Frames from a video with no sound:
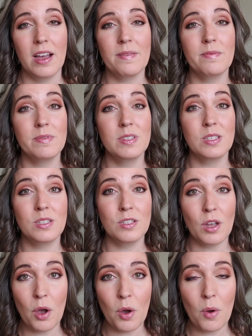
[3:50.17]
I'm
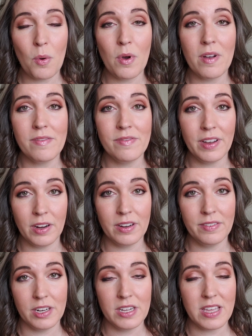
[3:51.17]
so very,
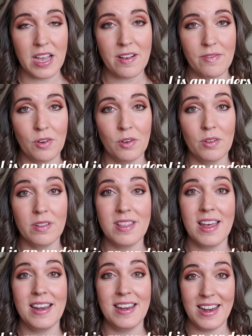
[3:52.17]
very thankful
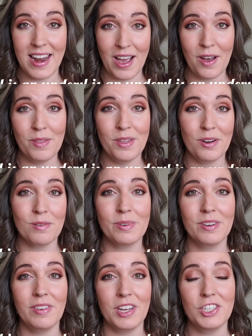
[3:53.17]
that now that our
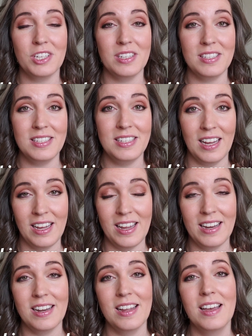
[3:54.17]
renovation is
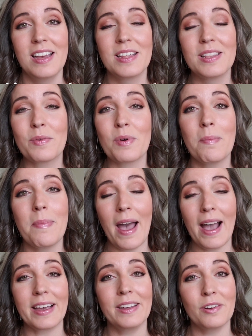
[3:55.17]
done, that we're
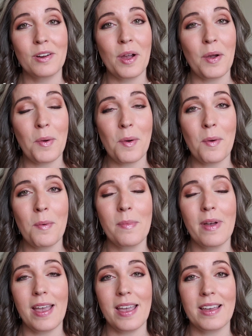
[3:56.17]
back in our home
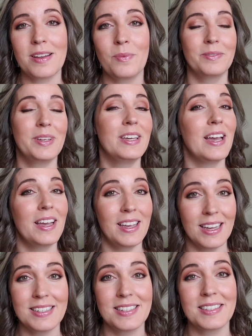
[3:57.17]
and we
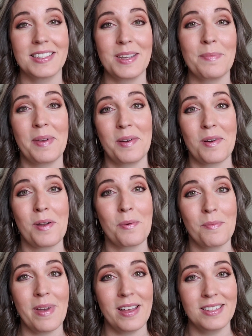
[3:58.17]
get to sleep in our
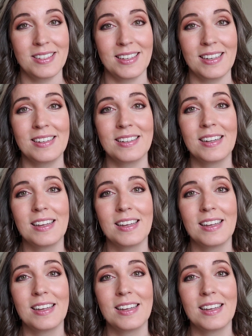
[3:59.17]
own beds again.